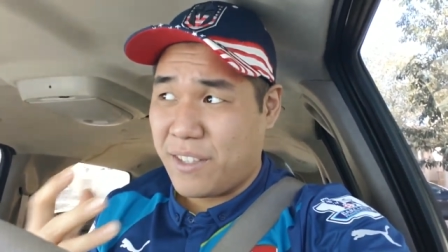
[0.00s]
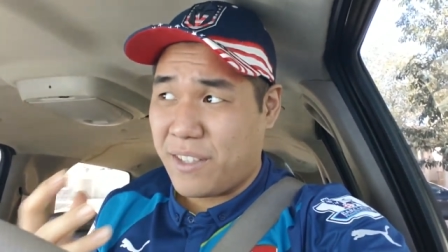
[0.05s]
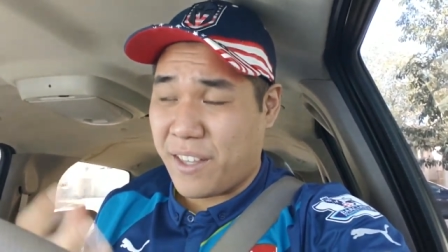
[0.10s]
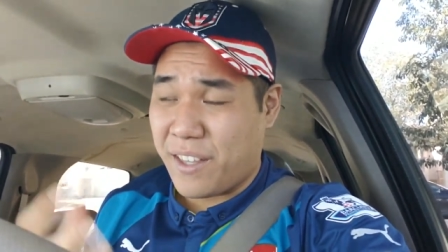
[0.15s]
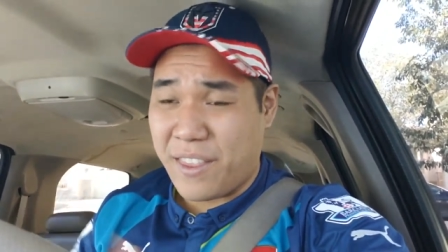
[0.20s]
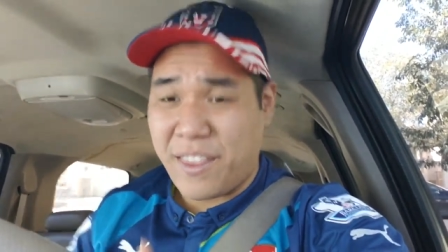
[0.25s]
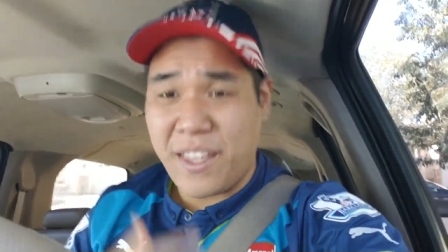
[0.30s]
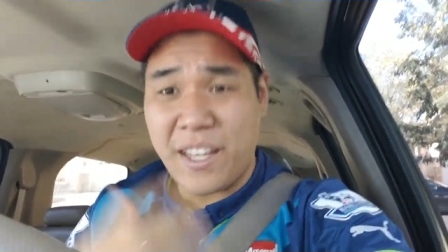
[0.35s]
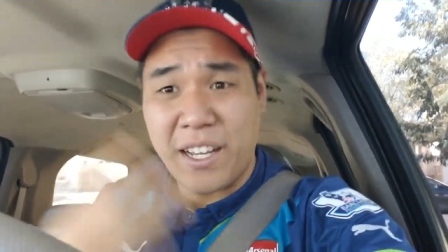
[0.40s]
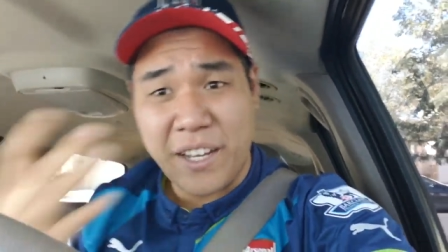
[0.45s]
the
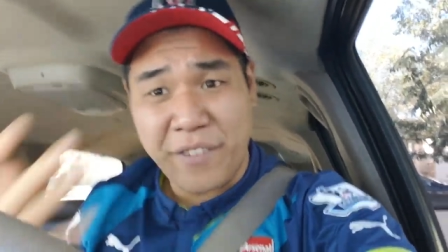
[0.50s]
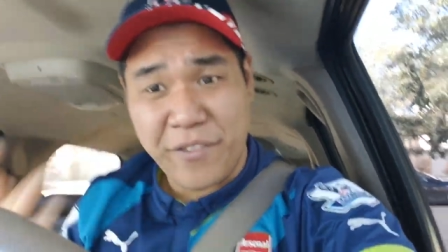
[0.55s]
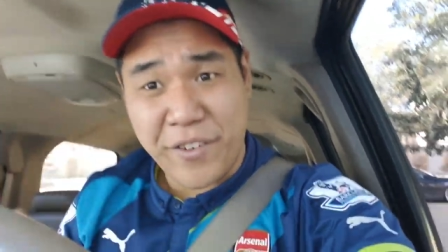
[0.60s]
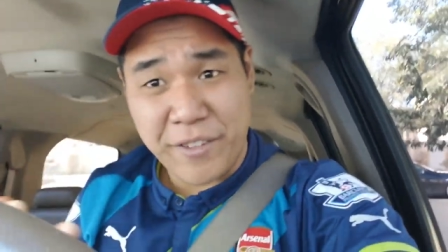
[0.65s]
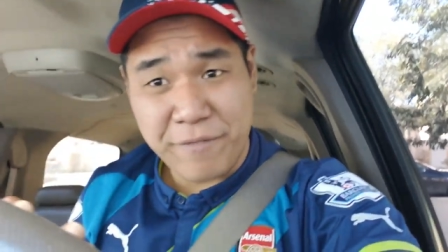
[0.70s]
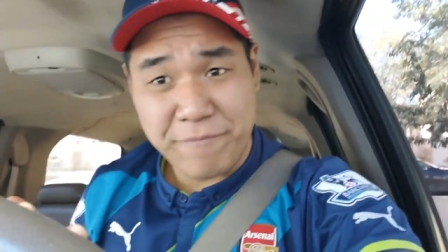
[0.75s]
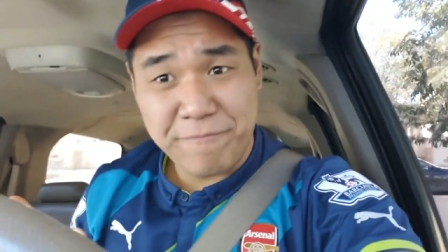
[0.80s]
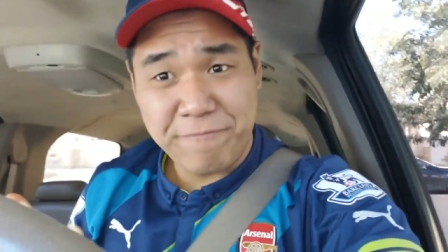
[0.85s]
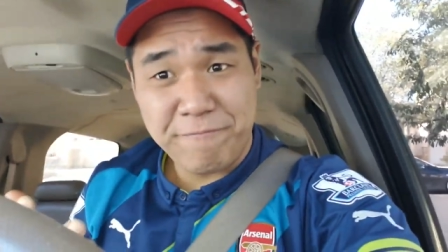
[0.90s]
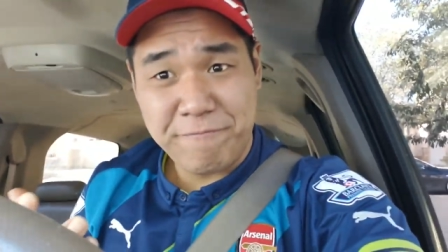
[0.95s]
thick of
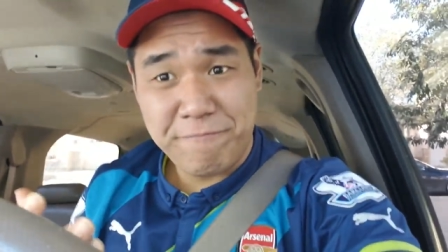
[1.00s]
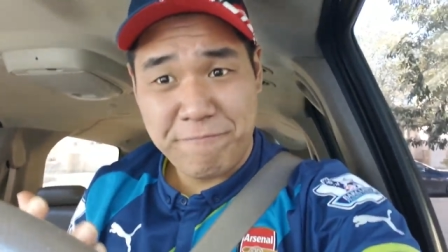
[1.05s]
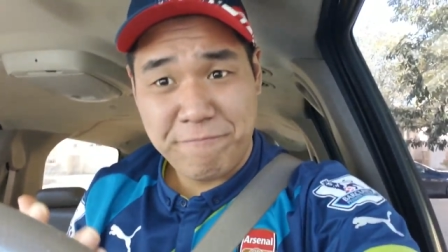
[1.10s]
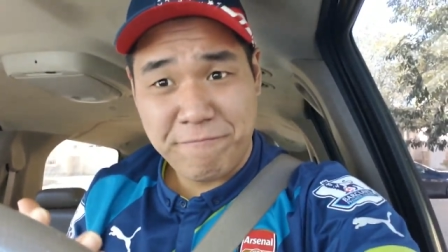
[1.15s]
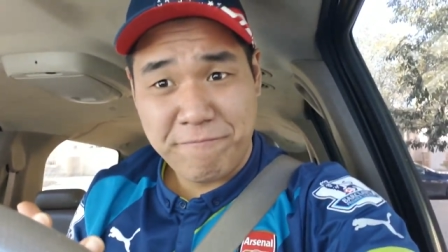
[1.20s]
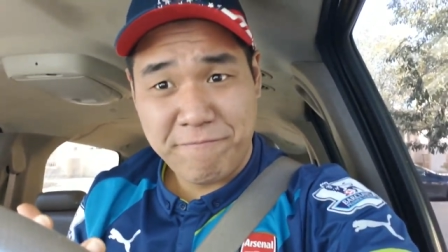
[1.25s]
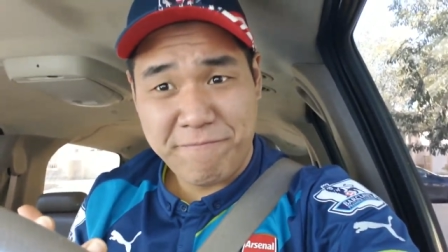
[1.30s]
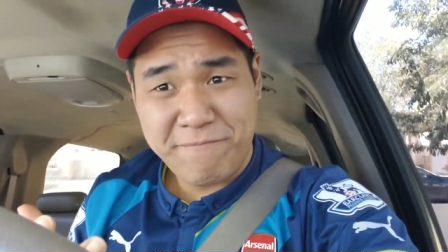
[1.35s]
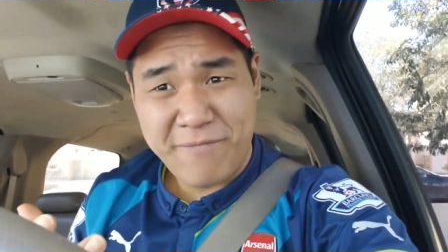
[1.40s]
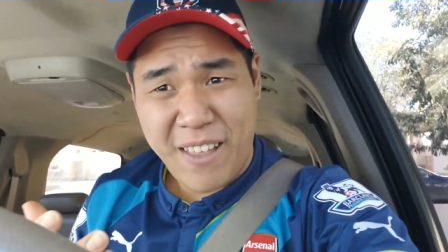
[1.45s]
it,
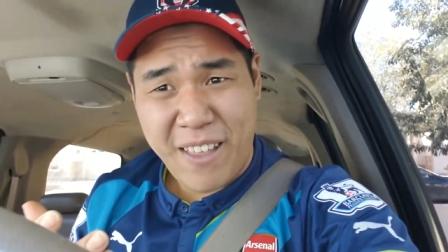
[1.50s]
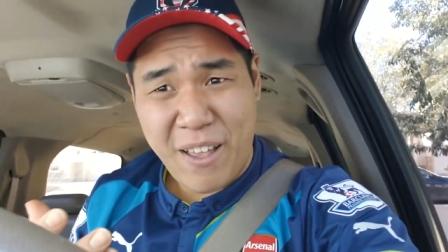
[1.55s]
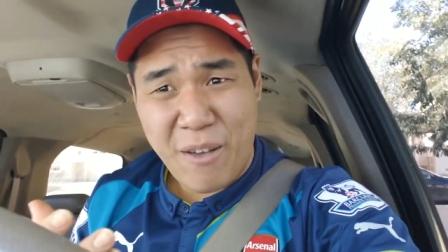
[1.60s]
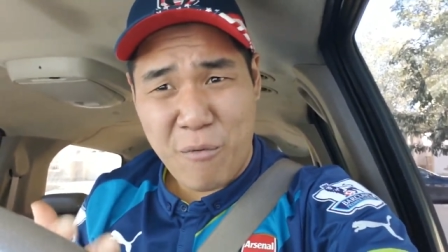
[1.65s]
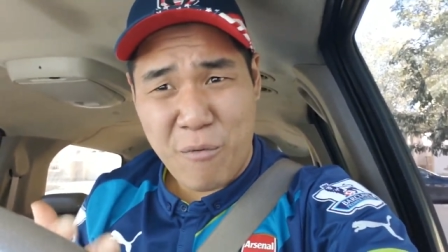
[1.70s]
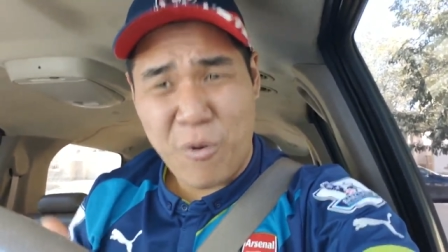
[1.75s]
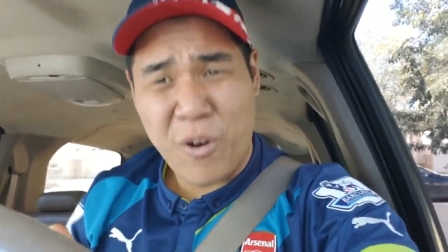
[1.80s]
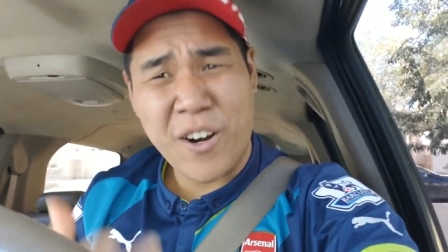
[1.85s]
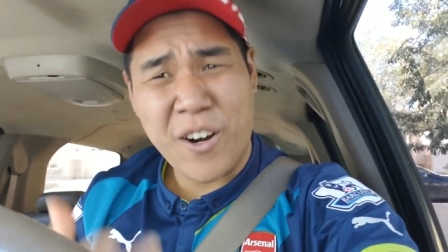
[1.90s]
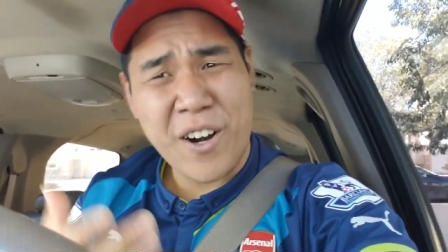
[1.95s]

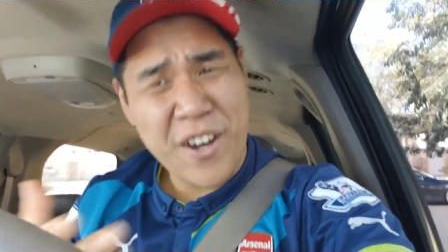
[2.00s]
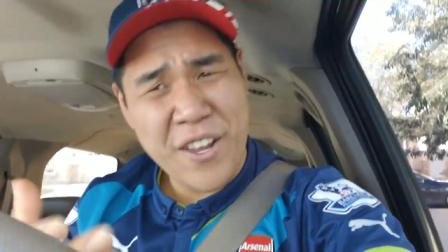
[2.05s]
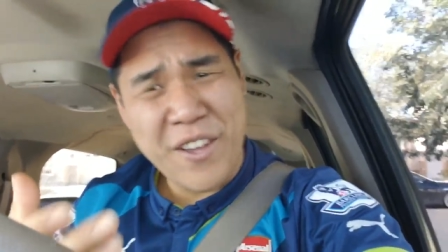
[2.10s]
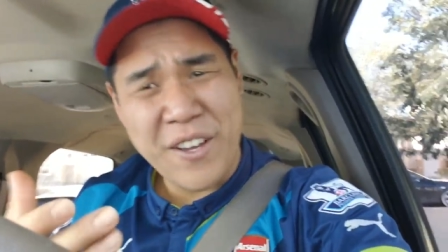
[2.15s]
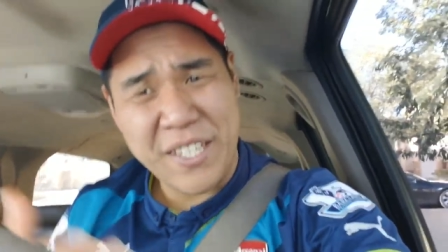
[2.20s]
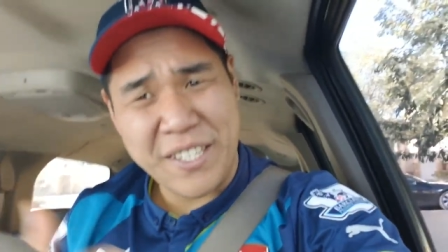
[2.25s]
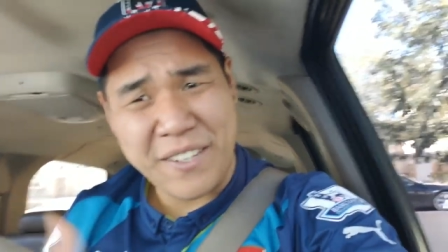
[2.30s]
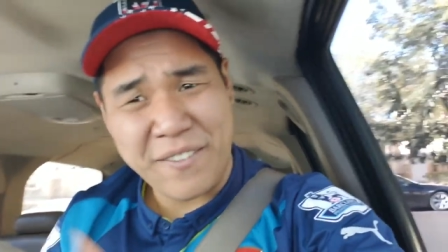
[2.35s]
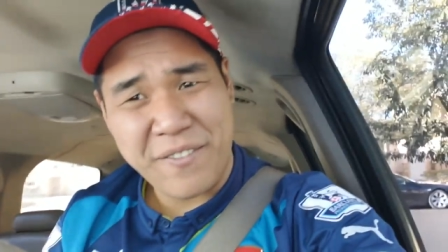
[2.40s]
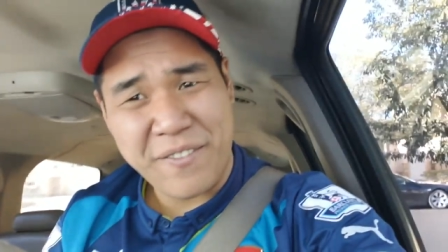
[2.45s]
what are you
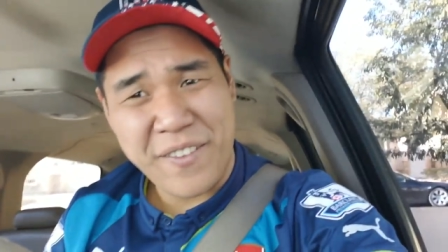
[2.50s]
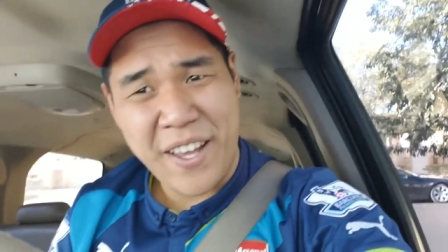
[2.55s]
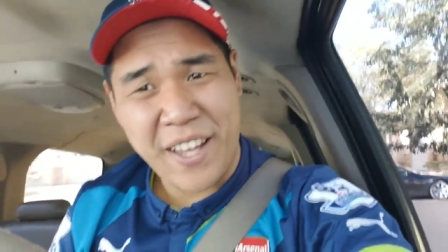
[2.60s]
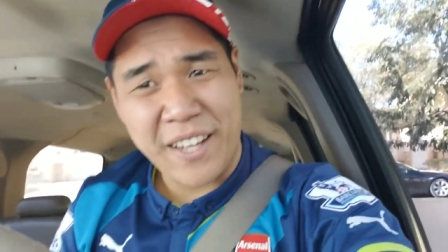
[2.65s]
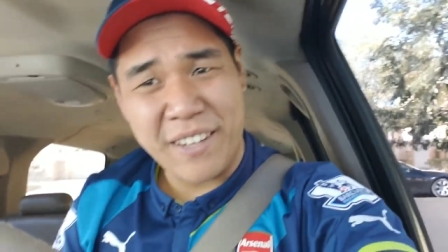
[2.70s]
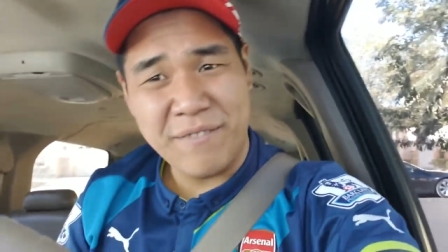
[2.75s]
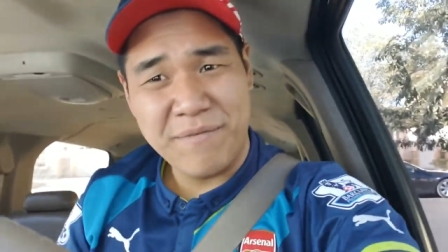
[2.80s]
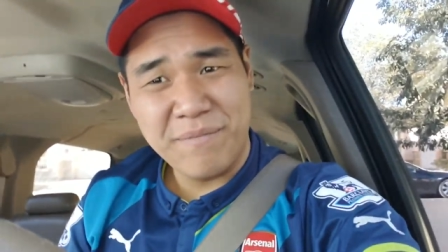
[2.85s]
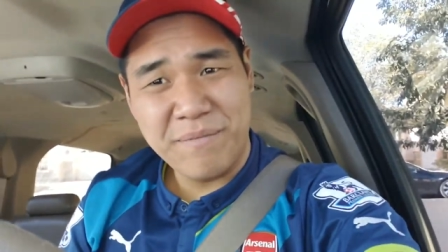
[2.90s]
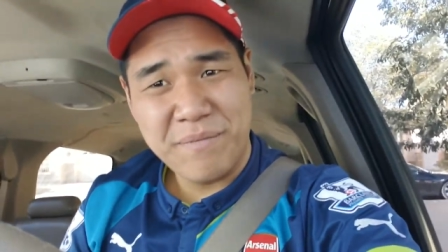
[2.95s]
as a
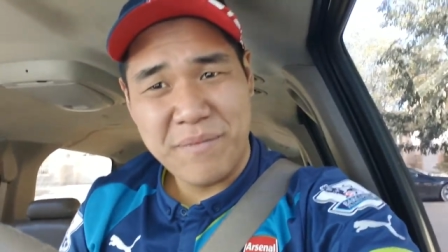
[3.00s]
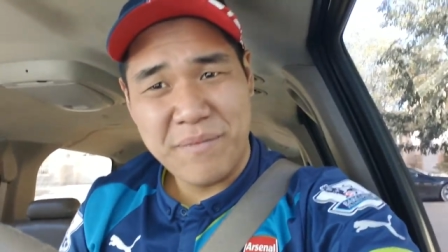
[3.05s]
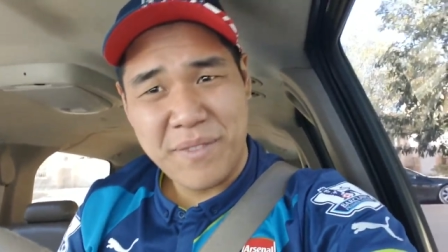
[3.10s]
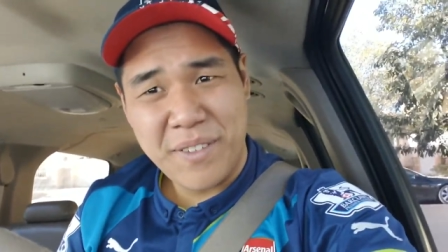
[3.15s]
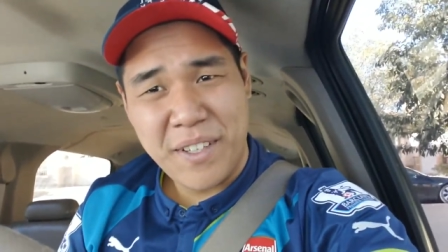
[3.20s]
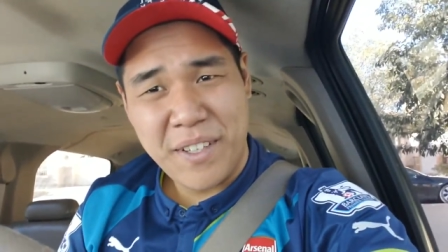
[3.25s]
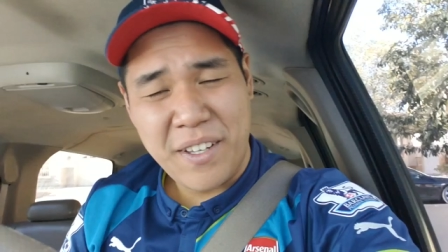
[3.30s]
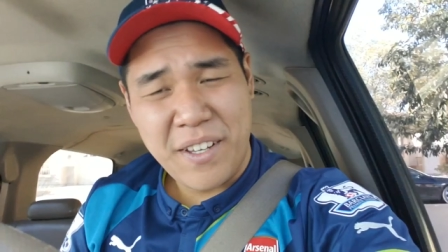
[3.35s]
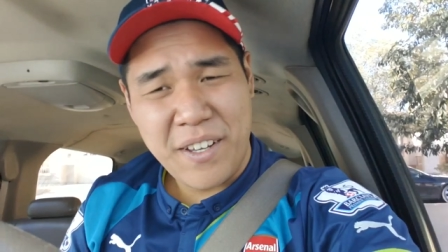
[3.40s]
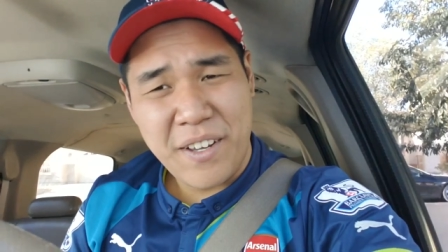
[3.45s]
fan?
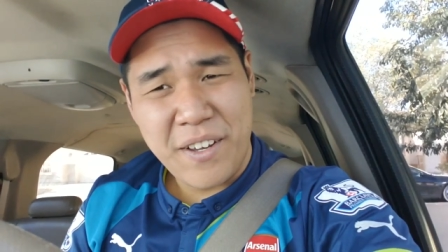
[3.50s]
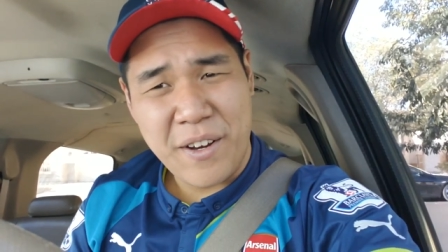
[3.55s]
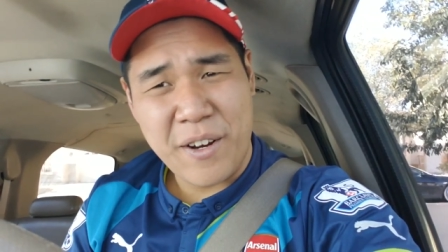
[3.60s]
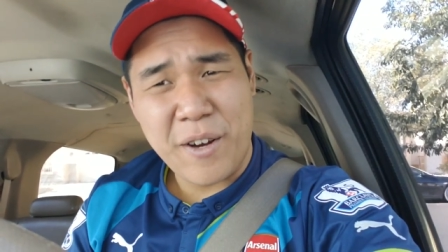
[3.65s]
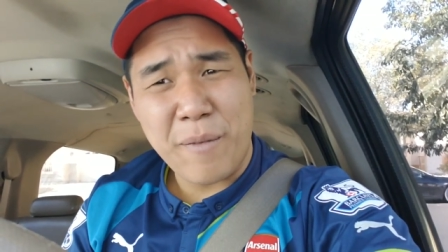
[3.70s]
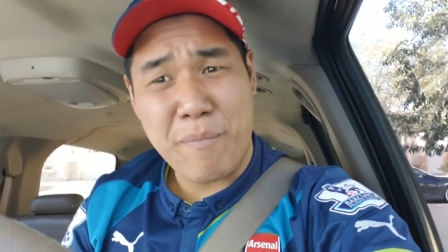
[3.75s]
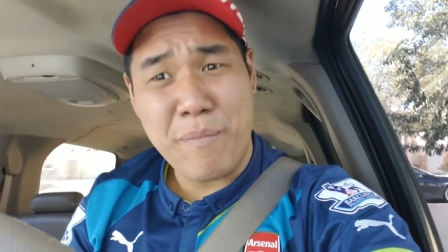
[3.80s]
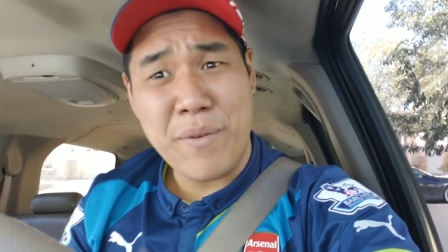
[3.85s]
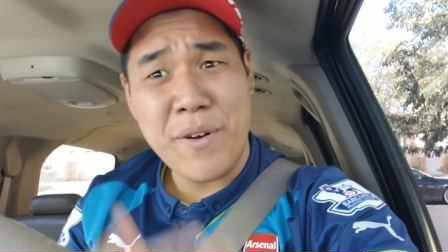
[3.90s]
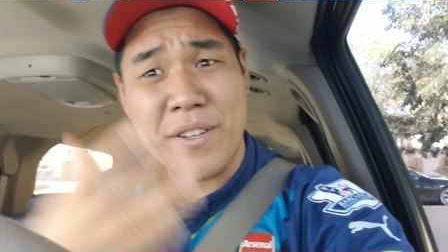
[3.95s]

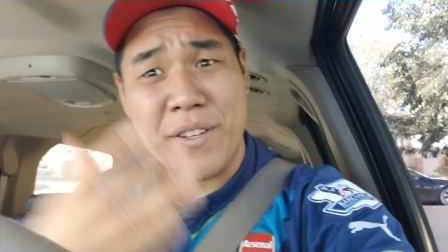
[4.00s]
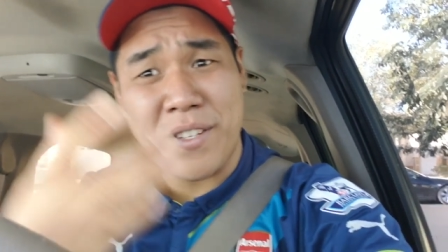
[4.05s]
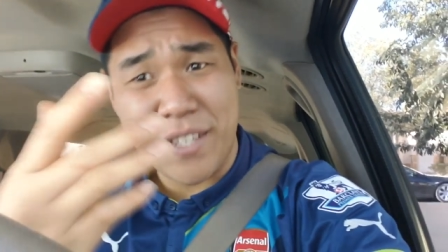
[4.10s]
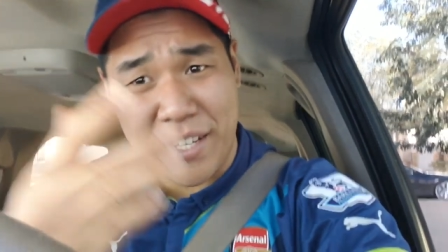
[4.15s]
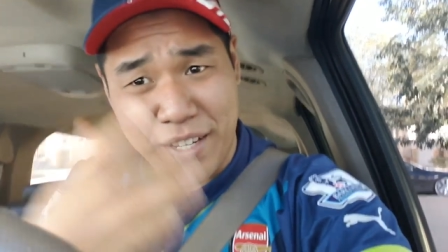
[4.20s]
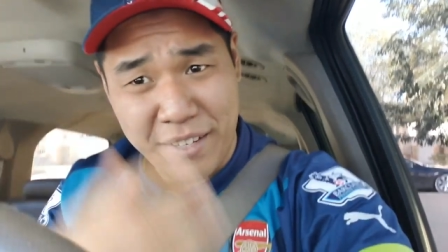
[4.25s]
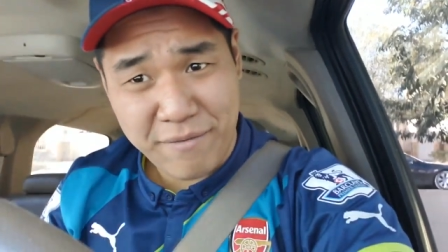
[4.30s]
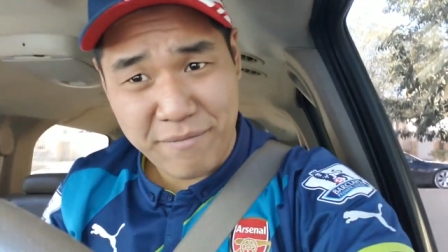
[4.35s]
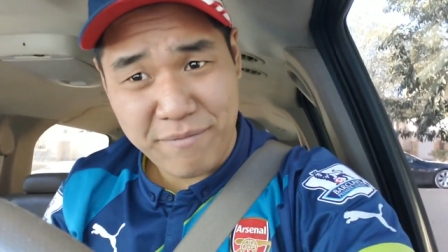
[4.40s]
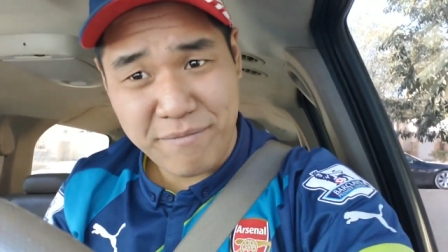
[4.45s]
You're a
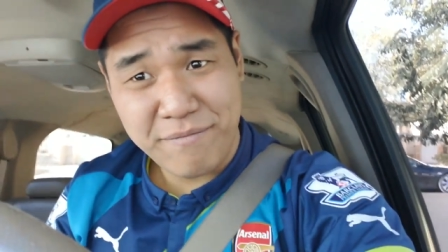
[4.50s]
pussy.